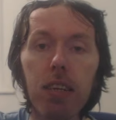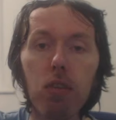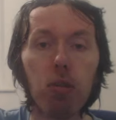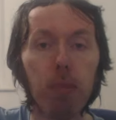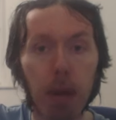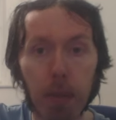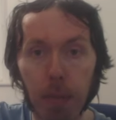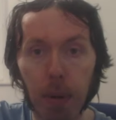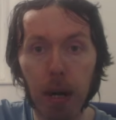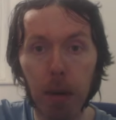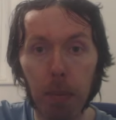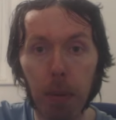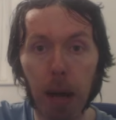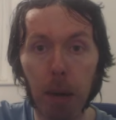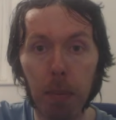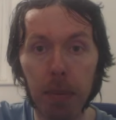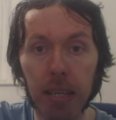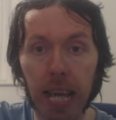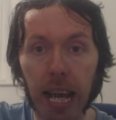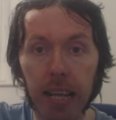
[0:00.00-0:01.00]
Remember
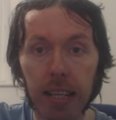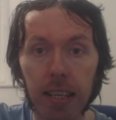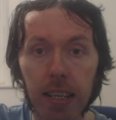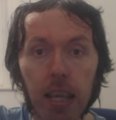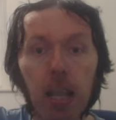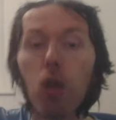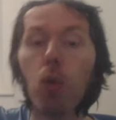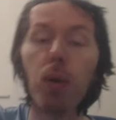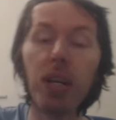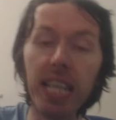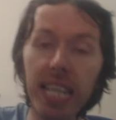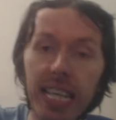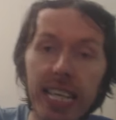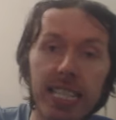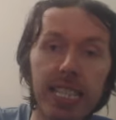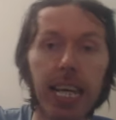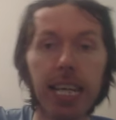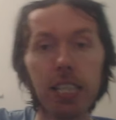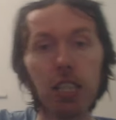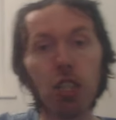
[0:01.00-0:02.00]
Aubameyang, when he
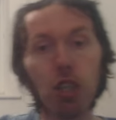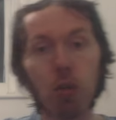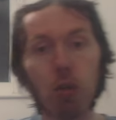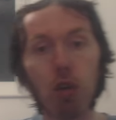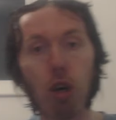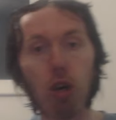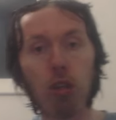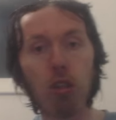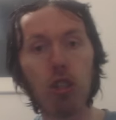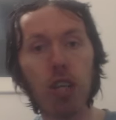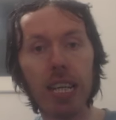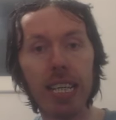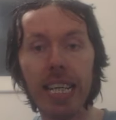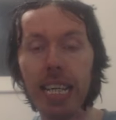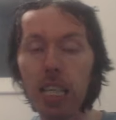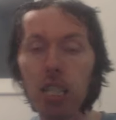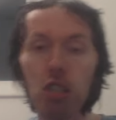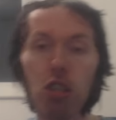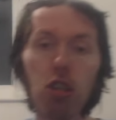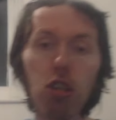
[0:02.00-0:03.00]
signed a new
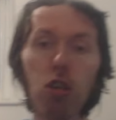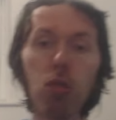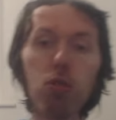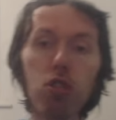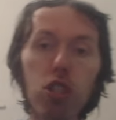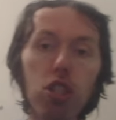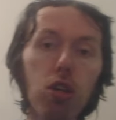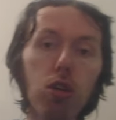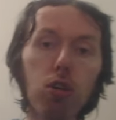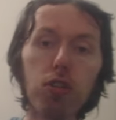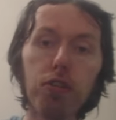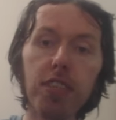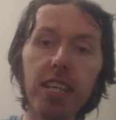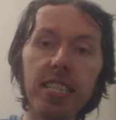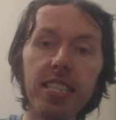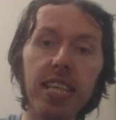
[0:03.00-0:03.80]
contract, he scored loads of goals for